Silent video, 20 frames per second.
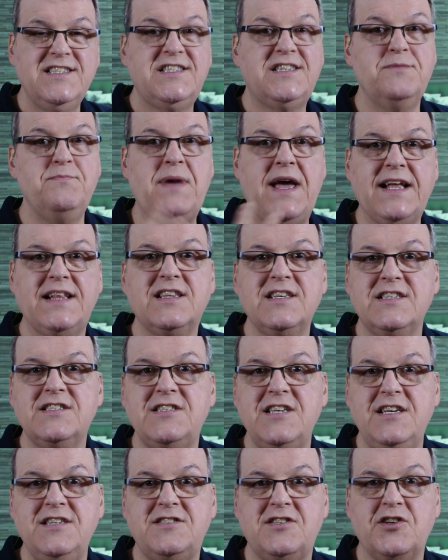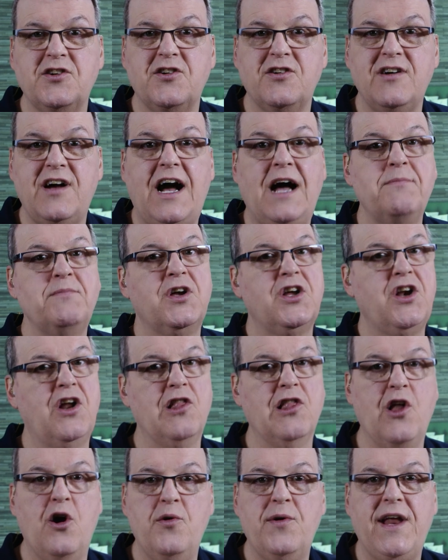To make this easier, I'm going to
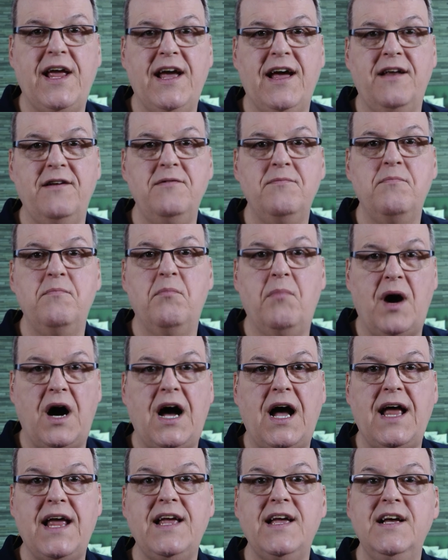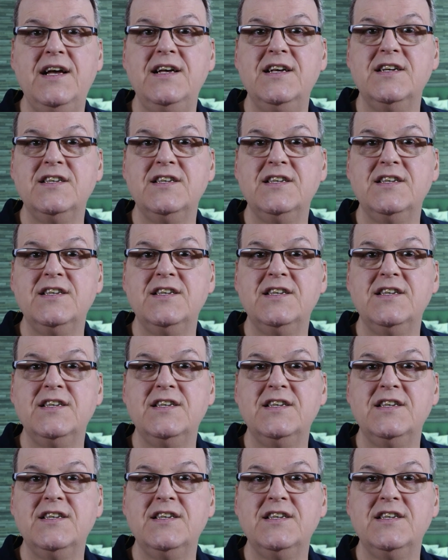load in my